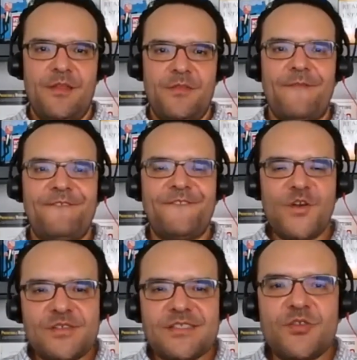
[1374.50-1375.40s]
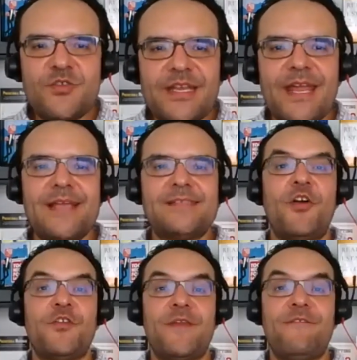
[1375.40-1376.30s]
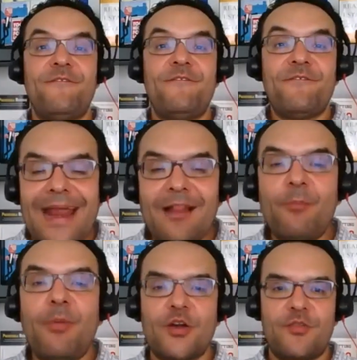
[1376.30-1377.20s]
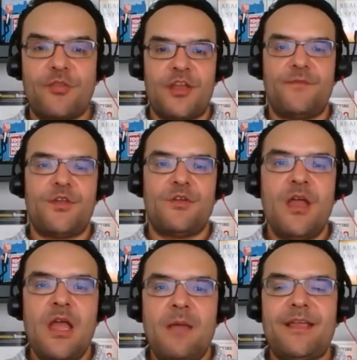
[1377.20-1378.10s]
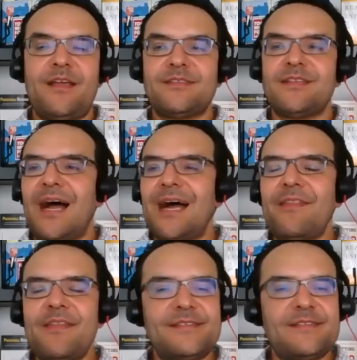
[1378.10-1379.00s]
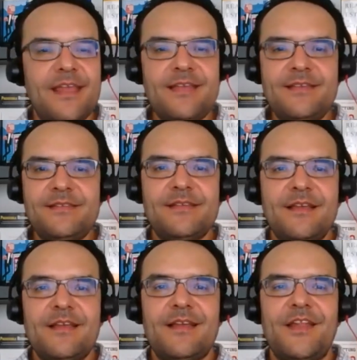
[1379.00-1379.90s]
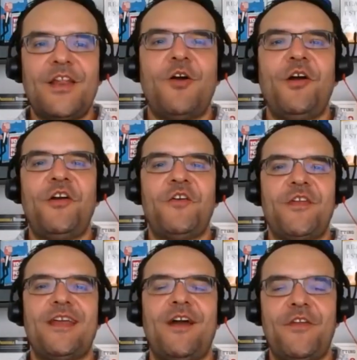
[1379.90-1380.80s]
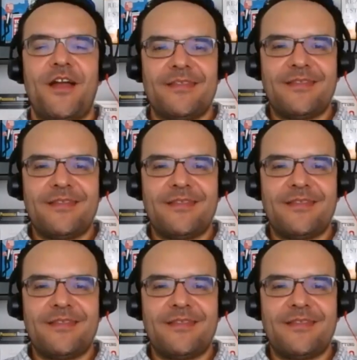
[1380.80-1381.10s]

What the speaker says: The first 30 days are the final part of the interview because a lot of these things, you know, are they on